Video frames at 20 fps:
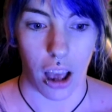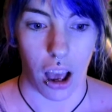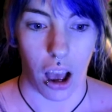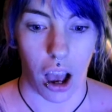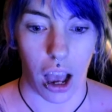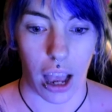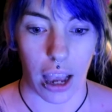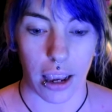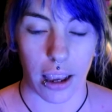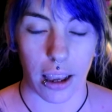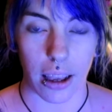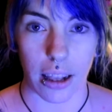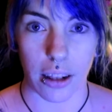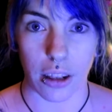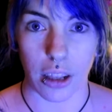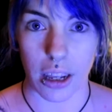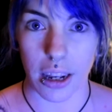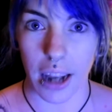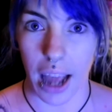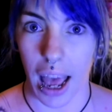I
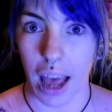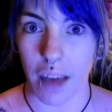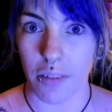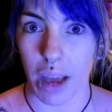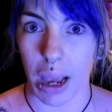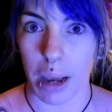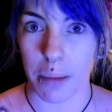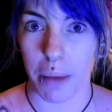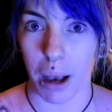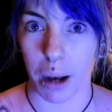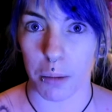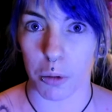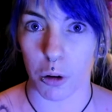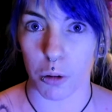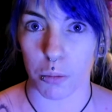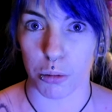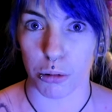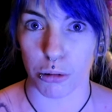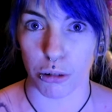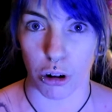did have a
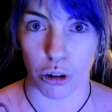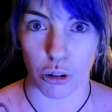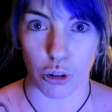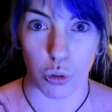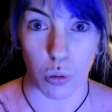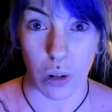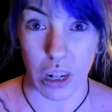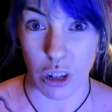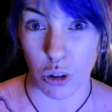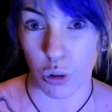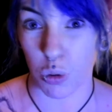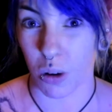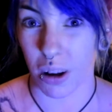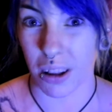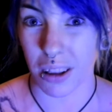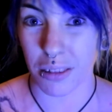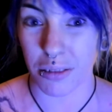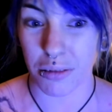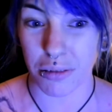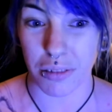MacBook Pro
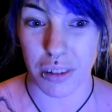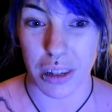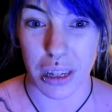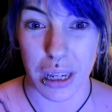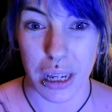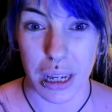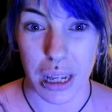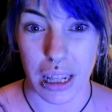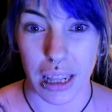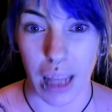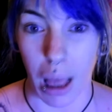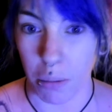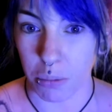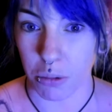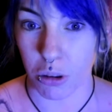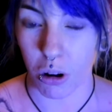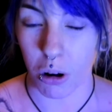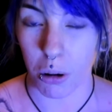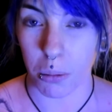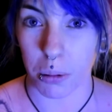2012
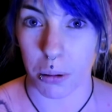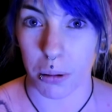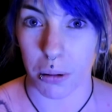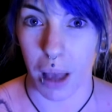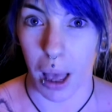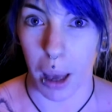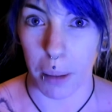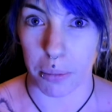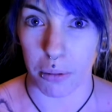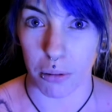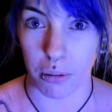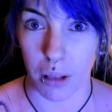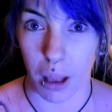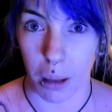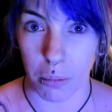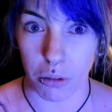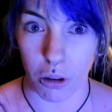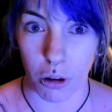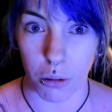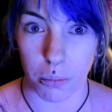laptop, Apple
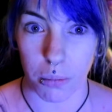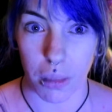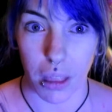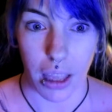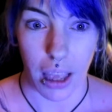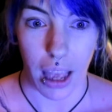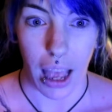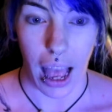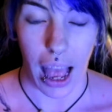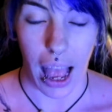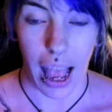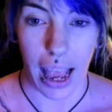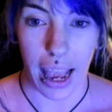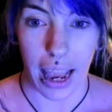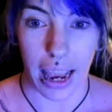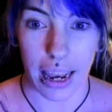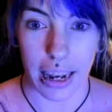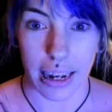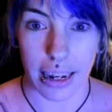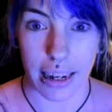laptop,
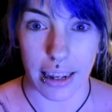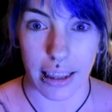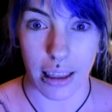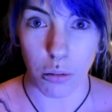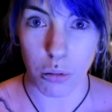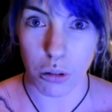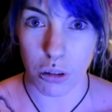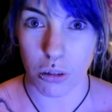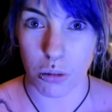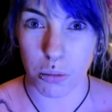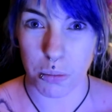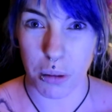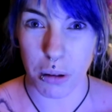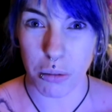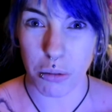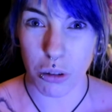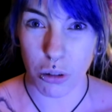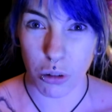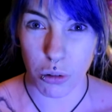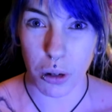and it
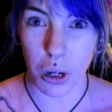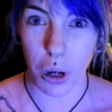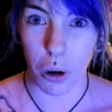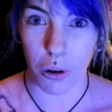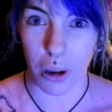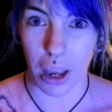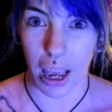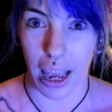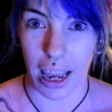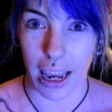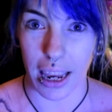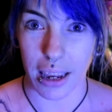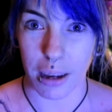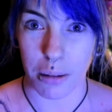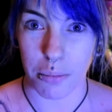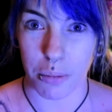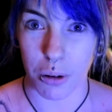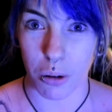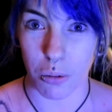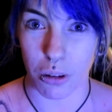was doing okay,
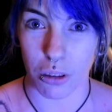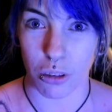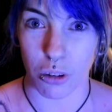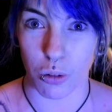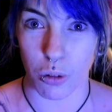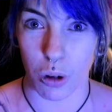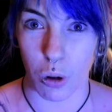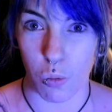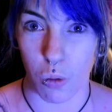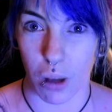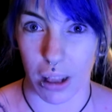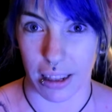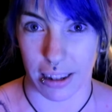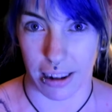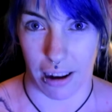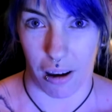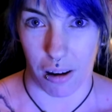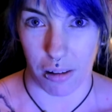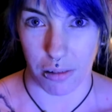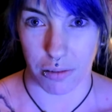but it wasn't doing well
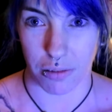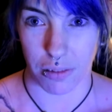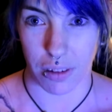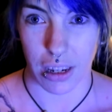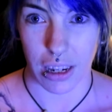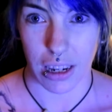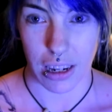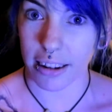enough.